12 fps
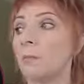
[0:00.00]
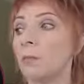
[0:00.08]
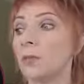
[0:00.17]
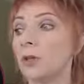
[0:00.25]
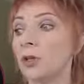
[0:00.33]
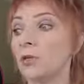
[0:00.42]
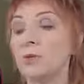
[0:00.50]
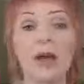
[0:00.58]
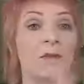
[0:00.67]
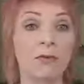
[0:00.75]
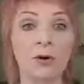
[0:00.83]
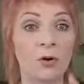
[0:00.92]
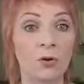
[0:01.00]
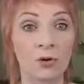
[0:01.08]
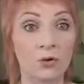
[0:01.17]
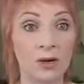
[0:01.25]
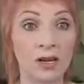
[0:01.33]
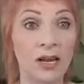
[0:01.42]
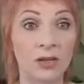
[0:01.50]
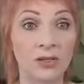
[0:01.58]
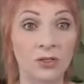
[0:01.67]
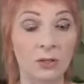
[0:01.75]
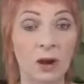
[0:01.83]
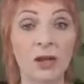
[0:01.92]
you never know who it
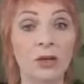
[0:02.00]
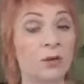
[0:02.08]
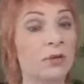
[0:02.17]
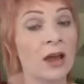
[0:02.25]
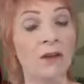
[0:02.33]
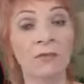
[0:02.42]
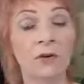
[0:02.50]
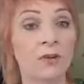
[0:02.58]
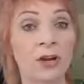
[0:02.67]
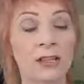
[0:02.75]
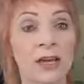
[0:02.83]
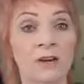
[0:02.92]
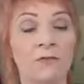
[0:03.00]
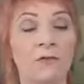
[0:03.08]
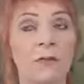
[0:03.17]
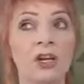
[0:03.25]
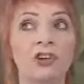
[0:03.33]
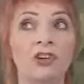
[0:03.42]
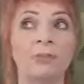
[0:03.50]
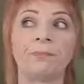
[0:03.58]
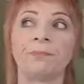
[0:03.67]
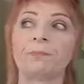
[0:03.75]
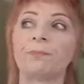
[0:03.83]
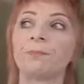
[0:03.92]
is, right? You never ever get that information.
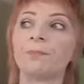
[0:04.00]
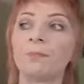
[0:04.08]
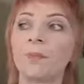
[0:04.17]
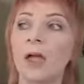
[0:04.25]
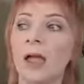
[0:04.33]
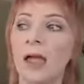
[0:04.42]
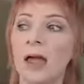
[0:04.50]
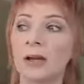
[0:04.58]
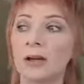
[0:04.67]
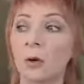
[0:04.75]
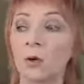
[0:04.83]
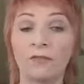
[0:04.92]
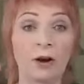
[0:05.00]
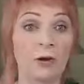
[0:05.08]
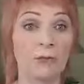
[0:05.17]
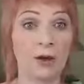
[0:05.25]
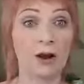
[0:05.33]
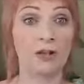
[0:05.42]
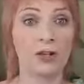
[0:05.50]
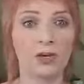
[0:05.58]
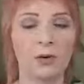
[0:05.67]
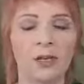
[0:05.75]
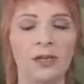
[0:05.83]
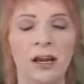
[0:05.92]
Or very rarely do
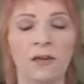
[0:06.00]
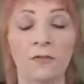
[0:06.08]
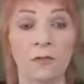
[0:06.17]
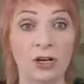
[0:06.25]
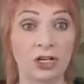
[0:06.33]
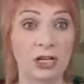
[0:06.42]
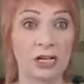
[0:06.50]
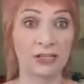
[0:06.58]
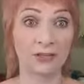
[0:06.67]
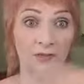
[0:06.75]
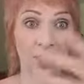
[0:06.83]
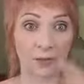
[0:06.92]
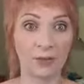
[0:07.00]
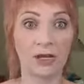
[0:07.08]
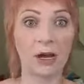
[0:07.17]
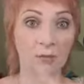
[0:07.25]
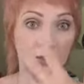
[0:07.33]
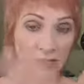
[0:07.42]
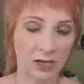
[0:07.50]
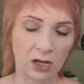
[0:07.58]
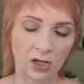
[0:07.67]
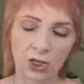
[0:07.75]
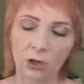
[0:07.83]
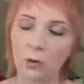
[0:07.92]
you get that information unless the family comes and
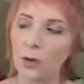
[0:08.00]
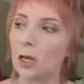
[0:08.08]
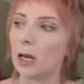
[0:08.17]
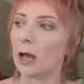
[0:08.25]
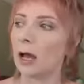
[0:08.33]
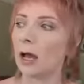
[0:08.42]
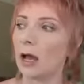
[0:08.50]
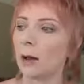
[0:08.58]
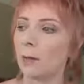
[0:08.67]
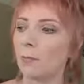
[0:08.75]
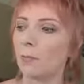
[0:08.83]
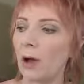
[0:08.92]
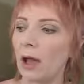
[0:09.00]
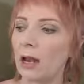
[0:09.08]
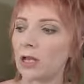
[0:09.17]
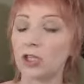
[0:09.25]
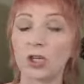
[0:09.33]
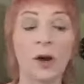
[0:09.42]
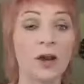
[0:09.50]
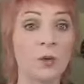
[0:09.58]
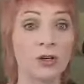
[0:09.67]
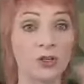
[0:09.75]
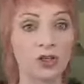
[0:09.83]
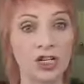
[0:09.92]
tells you.
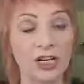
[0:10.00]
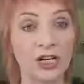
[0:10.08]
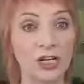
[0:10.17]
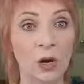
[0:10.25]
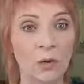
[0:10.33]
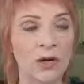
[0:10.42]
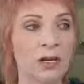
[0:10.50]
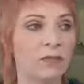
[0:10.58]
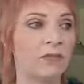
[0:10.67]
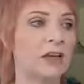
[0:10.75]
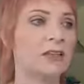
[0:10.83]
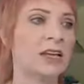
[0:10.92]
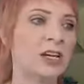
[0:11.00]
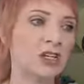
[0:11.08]
So she didn't know any of this. And it